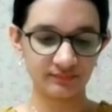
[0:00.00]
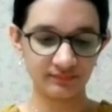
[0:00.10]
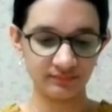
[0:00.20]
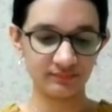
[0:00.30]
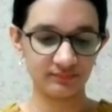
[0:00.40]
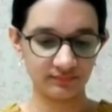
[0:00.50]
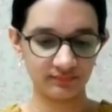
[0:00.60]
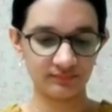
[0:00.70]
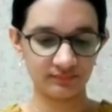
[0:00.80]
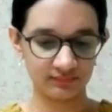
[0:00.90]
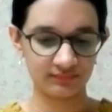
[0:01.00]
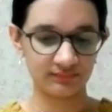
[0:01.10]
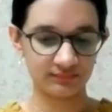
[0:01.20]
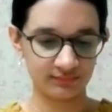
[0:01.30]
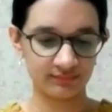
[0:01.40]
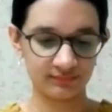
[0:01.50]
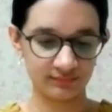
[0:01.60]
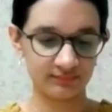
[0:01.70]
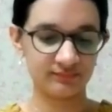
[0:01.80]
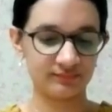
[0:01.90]

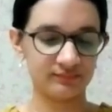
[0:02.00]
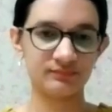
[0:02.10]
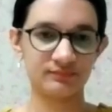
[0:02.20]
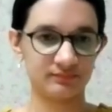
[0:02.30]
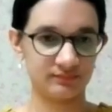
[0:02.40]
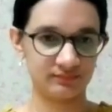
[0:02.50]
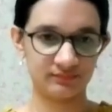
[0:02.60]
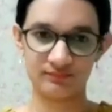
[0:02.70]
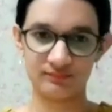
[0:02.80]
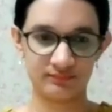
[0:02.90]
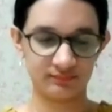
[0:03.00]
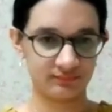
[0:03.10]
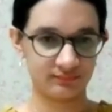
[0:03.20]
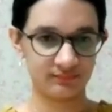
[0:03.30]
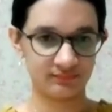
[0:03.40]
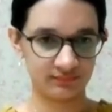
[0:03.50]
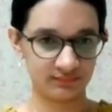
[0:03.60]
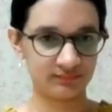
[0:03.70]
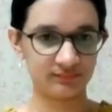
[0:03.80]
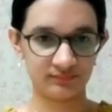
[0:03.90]

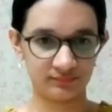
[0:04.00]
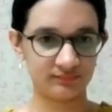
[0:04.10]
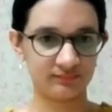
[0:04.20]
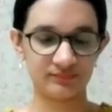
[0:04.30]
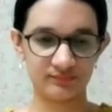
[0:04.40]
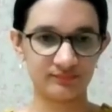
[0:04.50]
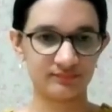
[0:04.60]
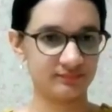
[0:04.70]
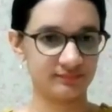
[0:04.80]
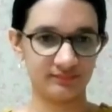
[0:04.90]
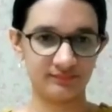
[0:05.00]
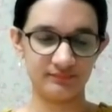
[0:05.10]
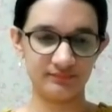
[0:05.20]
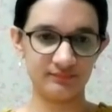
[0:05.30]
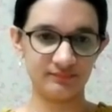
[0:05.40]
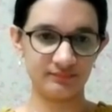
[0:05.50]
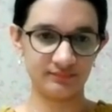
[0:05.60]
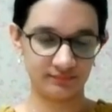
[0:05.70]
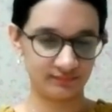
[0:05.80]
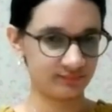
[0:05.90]

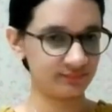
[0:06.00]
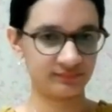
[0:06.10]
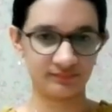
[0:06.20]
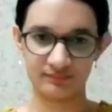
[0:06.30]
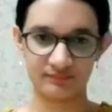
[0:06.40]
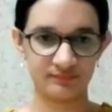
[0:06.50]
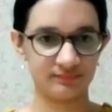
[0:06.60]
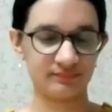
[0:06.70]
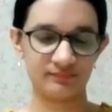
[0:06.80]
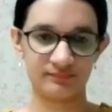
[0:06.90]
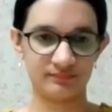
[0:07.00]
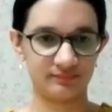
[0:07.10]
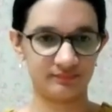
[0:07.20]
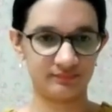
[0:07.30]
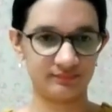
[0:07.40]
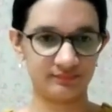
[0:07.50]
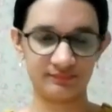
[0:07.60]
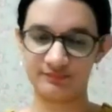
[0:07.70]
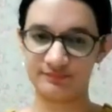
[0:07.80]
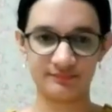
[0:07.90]
(not speaking)